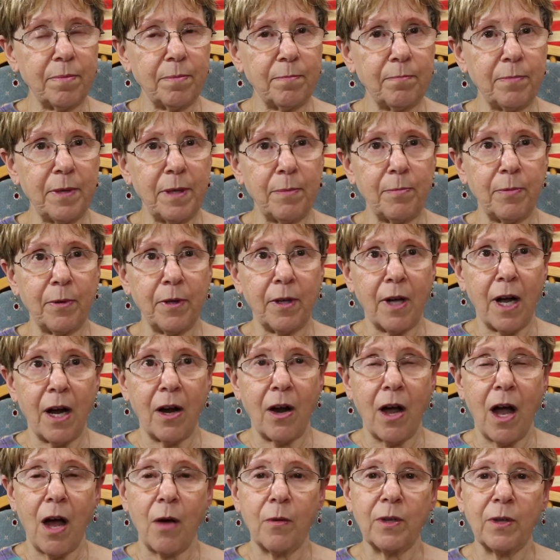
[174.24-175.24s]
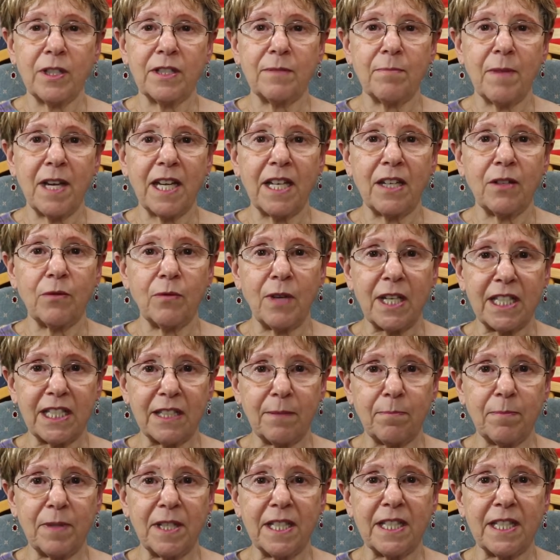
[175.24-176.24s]
people are always making
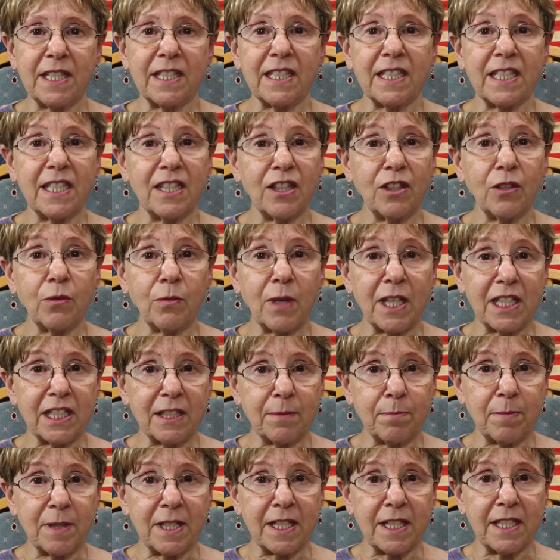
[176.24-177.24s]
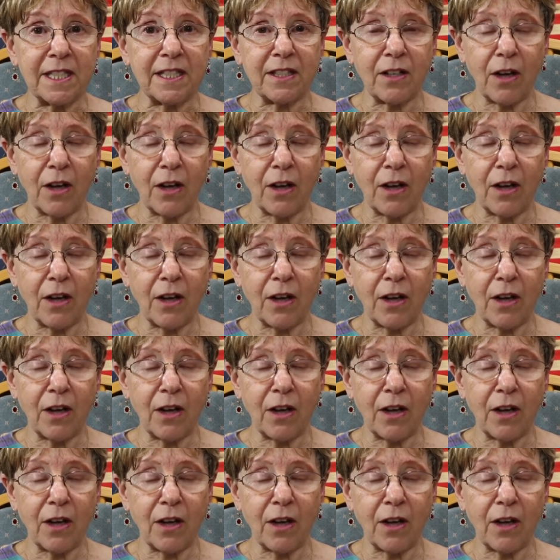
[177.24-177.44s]
recipes, and in their recipes,